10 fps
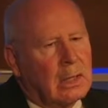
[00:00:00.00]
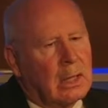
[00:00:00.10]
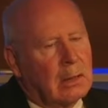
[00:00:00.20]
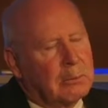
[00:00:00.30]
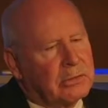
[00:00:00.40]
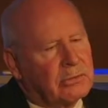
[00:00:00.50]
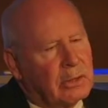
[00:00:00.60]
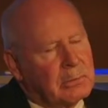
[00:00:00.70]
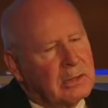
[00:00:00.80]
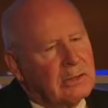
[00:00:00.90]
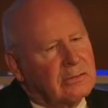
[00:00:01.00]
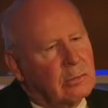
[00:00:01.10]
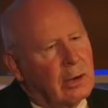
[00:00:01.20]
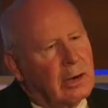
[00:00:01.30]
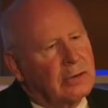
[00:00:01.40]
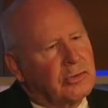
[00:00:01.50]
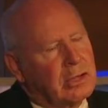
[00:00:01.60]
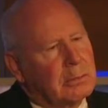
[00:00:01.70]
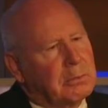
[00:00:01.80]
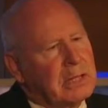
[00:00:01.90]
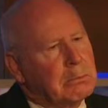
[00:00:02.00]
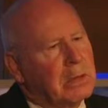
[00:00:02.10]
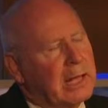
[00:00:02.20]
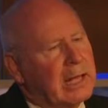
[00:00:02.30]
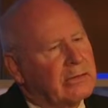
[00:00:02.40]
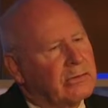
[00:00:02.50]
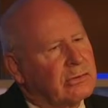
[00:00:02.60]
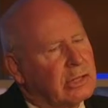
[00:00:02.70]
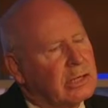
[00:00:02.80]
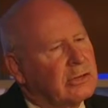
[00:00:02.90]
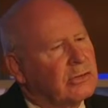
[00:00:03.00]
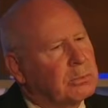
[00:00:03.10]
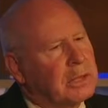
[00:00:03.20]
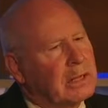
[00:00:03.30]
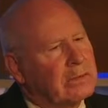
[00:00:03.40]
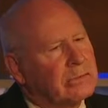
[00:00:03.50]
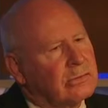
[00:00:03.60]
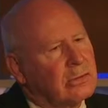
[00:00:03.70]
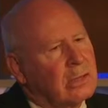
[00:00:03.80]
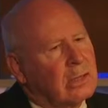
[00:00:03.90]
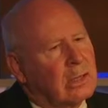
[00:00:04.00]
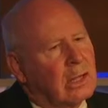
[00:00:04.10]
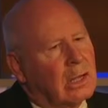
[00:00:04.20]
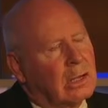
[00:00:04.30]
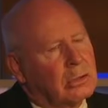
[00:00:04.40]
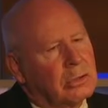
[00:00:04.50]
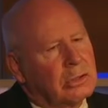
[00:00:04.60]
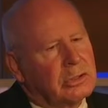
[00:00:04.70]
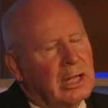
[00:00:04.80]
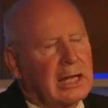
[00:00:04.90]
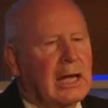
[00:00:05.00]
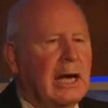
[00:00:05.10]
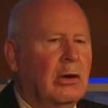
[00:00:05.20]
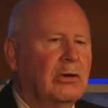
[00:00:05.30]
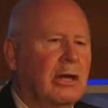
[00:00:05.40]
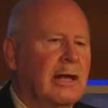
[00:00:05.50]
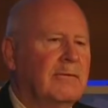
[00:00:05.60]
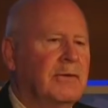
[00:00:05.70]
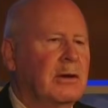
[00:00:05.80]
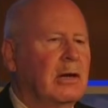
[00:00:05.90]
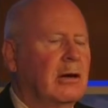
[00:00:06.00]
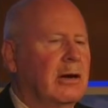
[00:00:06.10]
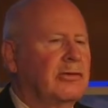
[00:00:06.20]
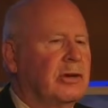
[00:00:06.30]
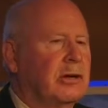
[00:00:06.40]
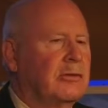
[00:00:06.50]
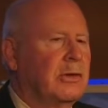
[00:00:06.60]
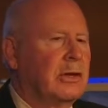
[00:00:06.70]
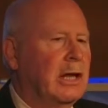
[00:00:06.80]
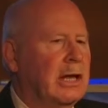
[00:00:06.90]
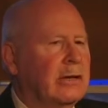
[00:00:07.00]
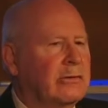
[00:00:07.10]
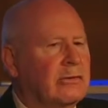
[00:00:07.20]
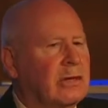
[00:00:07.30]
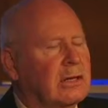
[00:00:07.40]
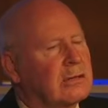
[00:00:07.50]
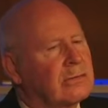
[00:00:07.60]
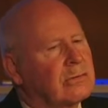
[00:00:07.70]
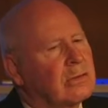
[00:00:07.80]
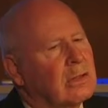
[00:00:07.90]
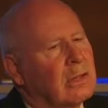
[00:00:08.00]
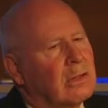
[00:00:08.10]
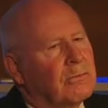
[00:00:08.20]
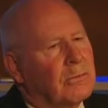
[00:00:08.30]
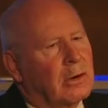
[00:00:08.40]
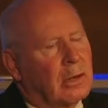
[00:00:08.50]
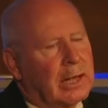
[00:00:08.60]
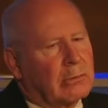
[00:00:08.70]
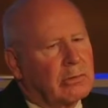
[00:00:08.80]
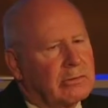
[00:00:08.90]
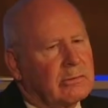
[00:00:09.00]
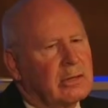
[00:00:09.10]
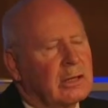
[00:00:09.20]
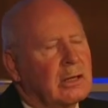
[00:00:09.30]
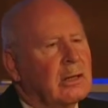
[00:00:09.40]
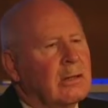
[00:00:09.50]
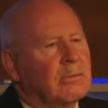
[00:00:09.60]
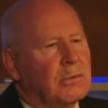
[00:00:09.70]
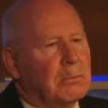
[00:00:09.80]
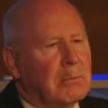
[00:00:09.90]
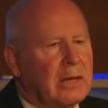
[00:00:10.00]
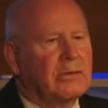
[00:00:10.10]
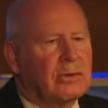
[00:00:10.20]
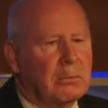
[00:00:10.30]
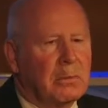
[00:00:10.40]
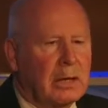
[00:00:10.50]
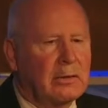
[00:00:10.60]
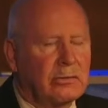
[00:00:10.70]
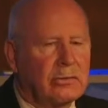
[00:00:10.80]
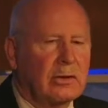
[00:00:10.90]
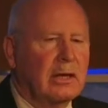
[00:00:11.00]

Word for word: Uh, but some of these large EMP blasts done in space uh, could take out a very large area of the United States for electricity for months and months.